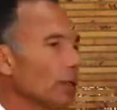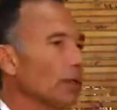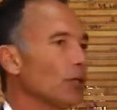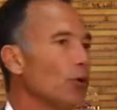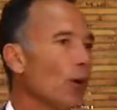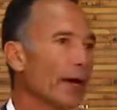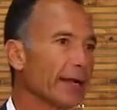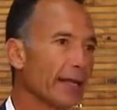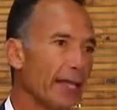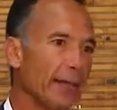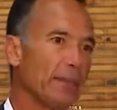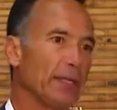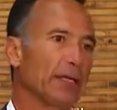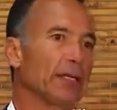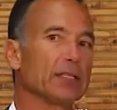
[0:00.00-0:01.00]
You want to
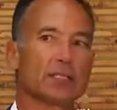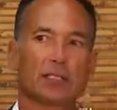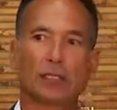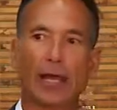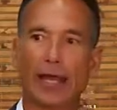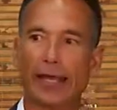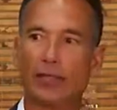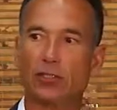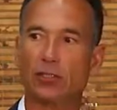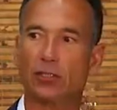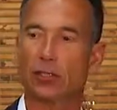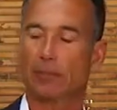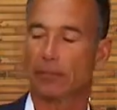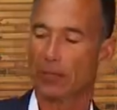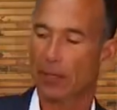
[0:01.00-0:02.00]
keep it concise.
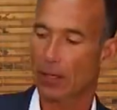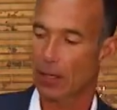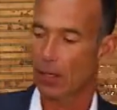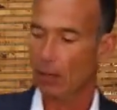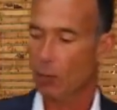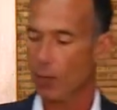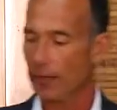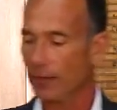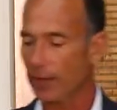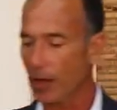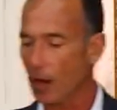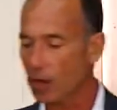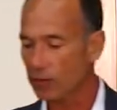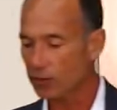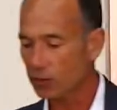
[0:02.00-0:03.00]
One of the
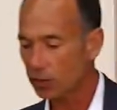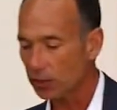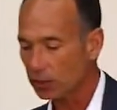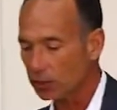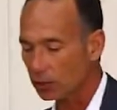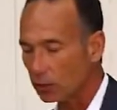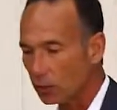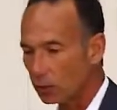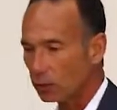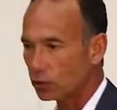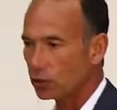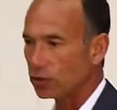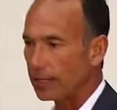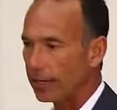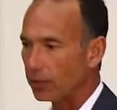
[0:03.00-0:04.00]
hardest things to do is
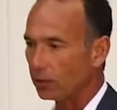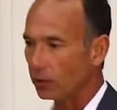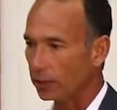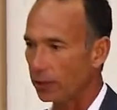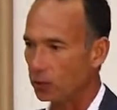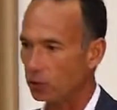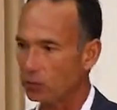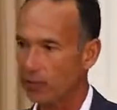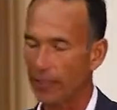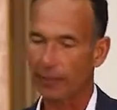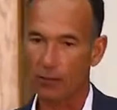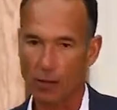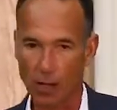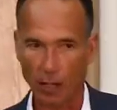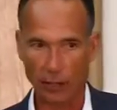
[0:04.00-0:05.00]
to take a look at your
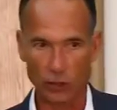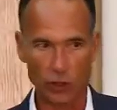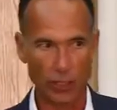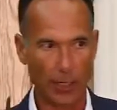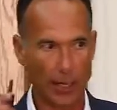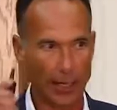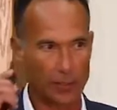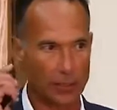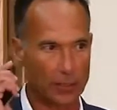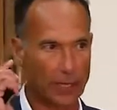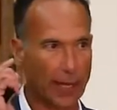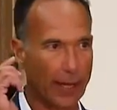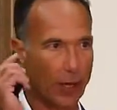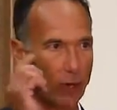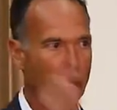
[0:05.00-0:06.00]
technology and
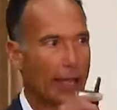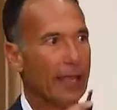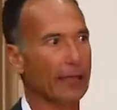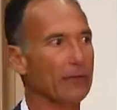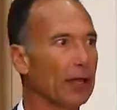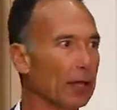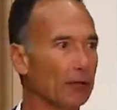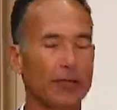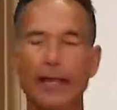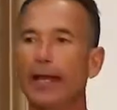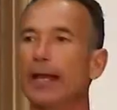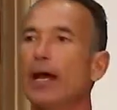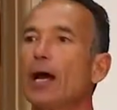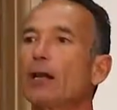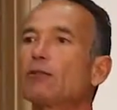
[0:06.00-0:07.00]
say, okay, if I only
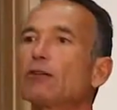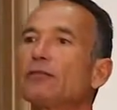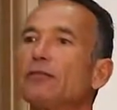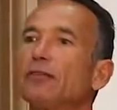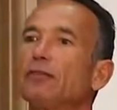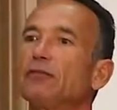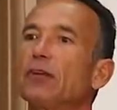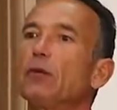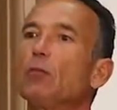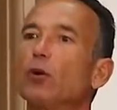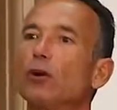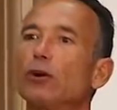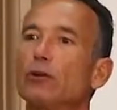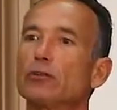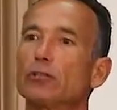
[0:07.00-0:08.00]
had 150
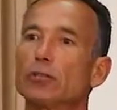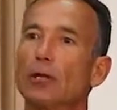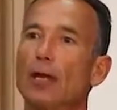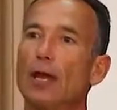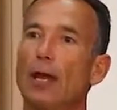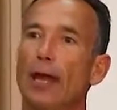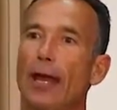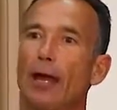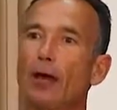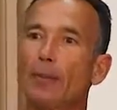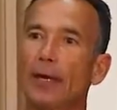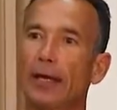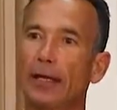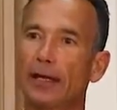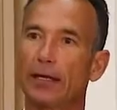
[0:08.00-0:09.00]
words, how am
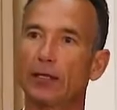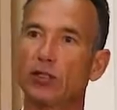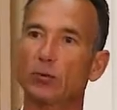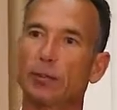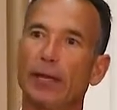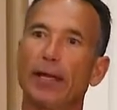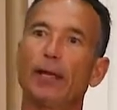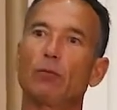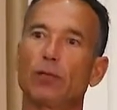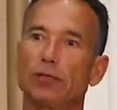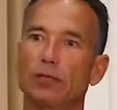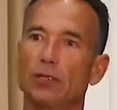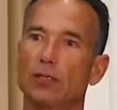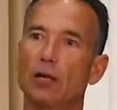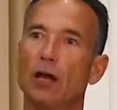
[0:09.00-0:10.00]
I going to explain what
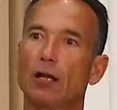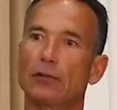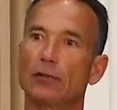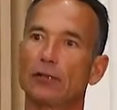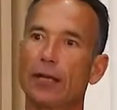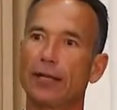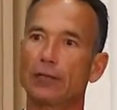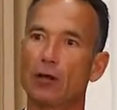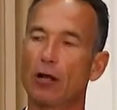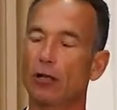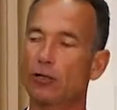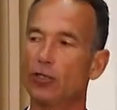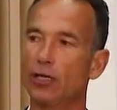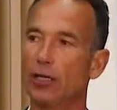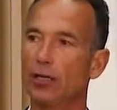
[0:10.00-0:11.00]
this
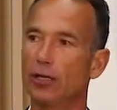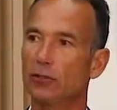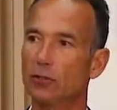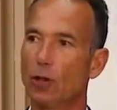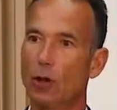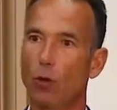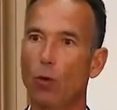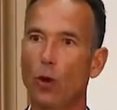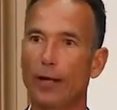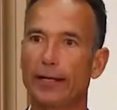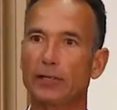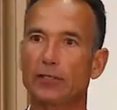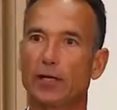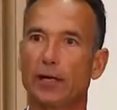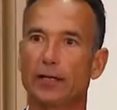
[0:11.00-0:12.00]
technology is, what
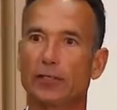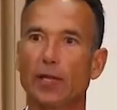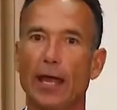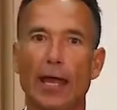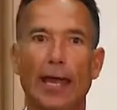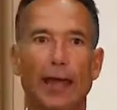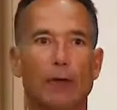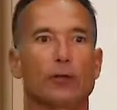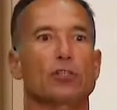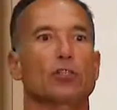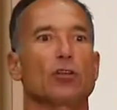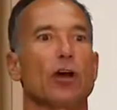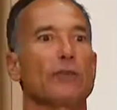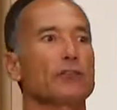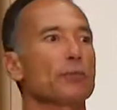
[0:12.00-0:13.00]
it does, how it
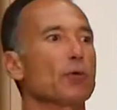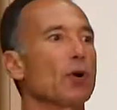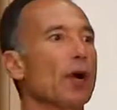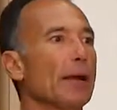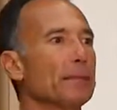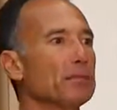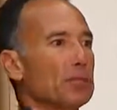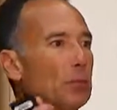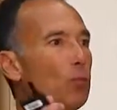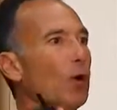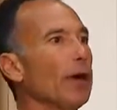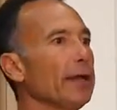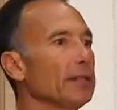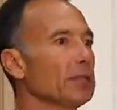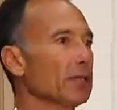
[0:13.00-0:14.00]
solves problems, and
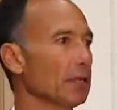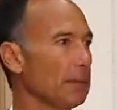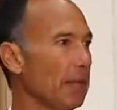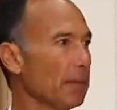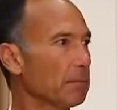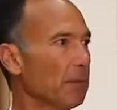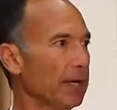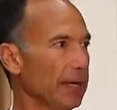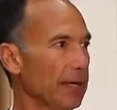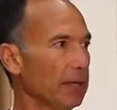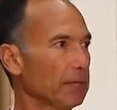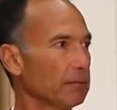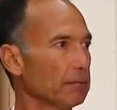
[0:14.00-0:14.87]
why it's going to make money?